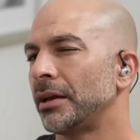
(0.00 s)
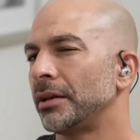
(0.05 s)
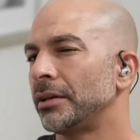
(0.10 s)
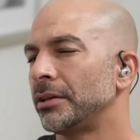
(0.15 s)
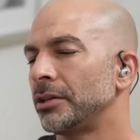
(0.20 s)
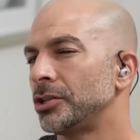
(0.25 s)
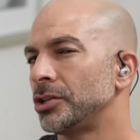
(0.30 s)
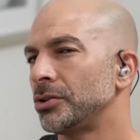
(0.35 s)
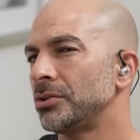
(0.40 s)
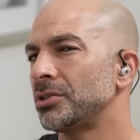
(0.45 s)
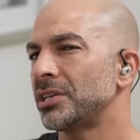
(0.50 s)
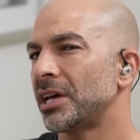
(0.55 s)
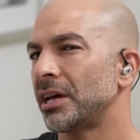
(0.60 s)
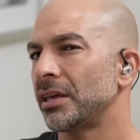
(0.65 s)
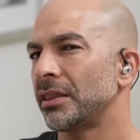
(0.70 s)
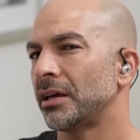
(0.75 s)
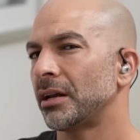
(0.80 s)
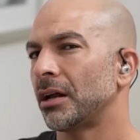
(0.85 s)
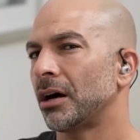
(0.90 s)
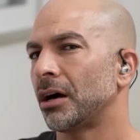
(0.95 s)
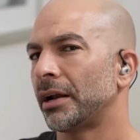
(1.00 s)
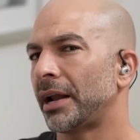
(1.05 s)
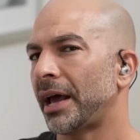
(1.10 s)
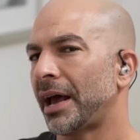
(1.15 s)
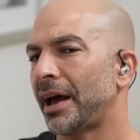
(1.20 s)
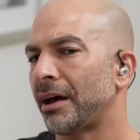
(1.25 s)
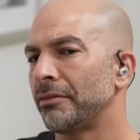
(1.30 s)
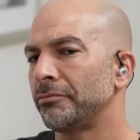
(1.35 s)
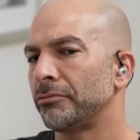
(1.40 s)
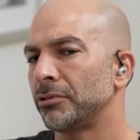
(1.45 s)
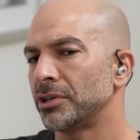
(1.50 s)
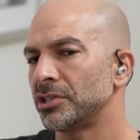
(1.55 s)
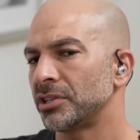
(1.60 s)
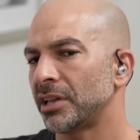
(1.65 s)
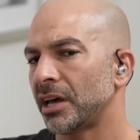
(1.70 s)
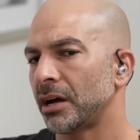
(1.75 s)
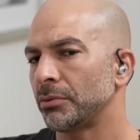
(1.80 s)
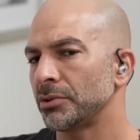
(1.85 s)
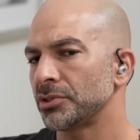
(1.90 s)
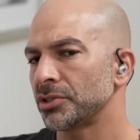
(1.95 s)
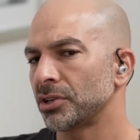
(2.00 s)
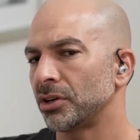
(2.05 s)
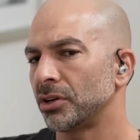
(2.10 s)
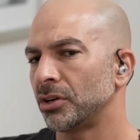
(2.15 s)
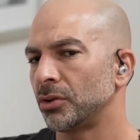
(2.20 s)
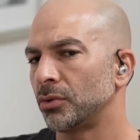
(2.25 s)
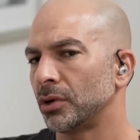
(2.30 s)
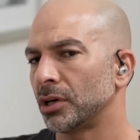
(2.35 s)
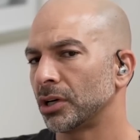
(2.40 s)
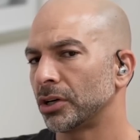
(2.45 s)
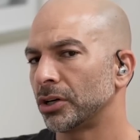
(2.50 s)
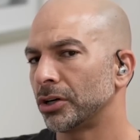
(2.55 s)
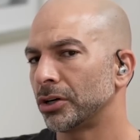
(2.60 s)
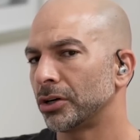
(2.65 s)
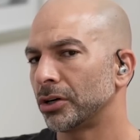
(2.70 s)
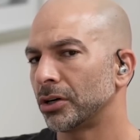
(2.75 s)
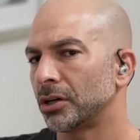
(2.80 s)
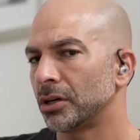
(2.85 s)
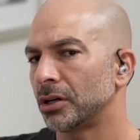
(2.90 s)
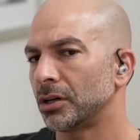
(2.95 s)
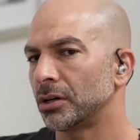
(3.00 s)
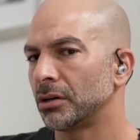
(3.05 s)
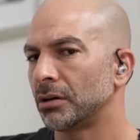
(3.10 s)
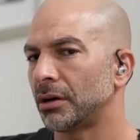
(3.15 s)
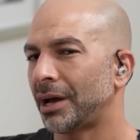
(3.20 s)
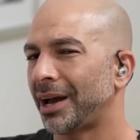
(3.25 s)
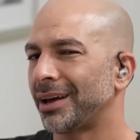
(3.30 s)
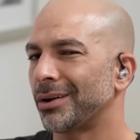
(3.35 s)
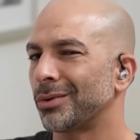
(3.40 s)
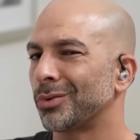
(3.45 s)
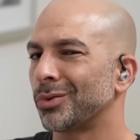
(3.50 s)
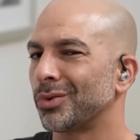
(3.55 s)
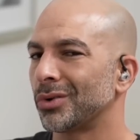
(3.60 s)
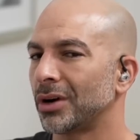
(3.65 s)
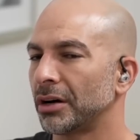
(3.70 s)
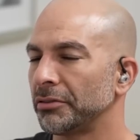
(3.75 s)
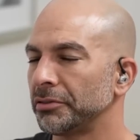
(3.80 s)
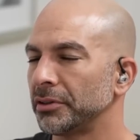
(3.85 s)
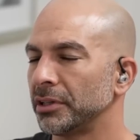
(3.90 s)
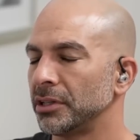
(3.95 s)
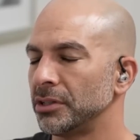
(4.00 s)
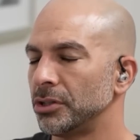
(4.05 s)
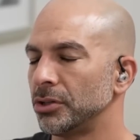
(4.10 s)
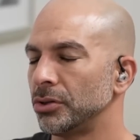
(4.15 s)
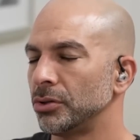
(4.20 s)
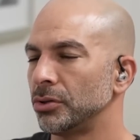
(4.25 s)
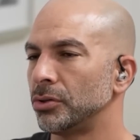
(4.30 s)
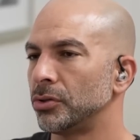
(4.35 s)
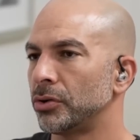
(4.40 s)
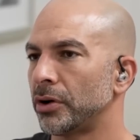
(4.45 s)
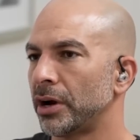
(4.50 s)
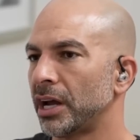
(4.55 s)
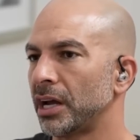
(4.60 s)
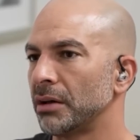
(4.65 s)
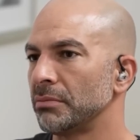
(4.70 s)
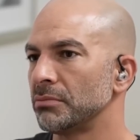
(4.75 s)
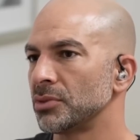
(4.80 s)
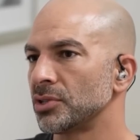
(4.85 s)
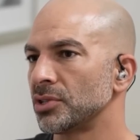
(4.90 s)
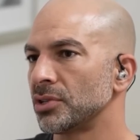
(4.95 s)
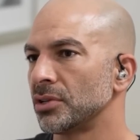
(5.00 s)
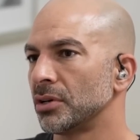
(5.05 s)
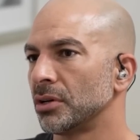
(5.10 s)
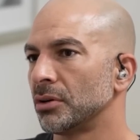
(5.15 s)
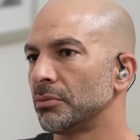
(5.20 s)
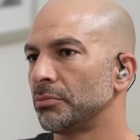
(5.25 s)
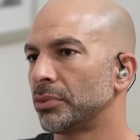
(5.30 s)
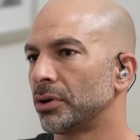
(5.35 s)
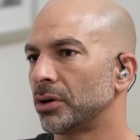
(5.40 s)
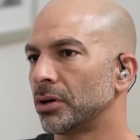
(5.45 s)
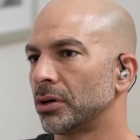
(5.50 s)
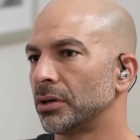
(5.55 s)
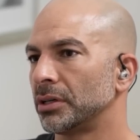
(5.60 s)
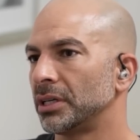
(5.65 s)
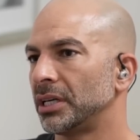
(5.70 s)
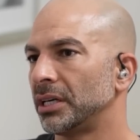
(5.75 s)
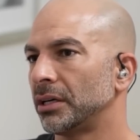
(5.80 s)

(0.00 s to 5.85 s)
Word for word: And did you say that on average that was going to occur at roughly two grams per